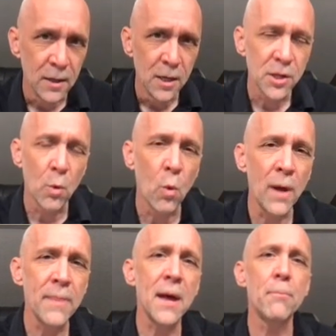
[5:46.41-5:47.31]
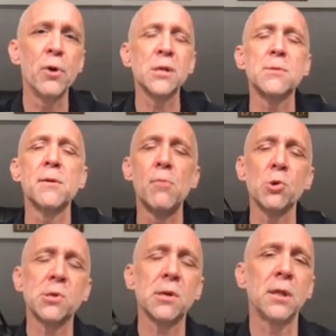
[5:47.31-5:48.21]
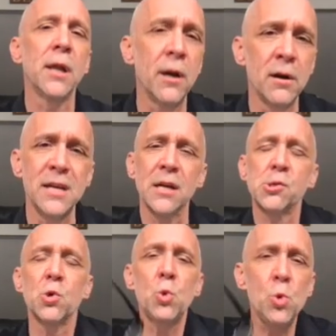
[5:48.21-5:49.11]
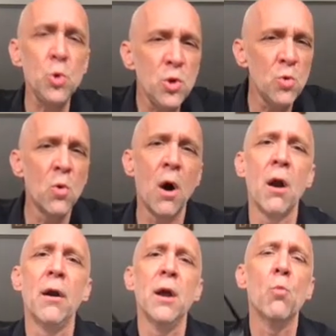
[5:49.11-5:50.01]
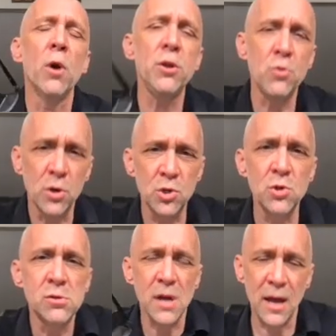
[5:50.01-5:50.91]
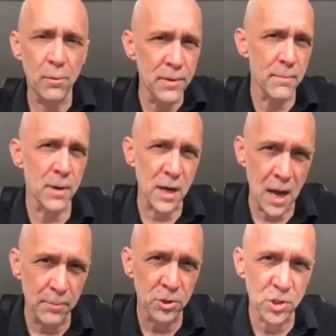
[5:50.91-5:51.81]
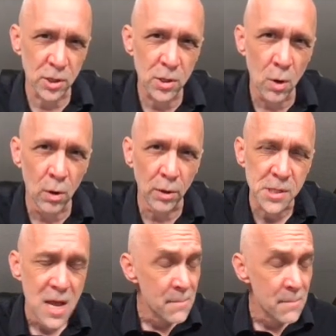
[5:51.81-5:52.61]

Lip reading: the one that brings the most clarity as to who you are and what you can do to help them accomplish their goals.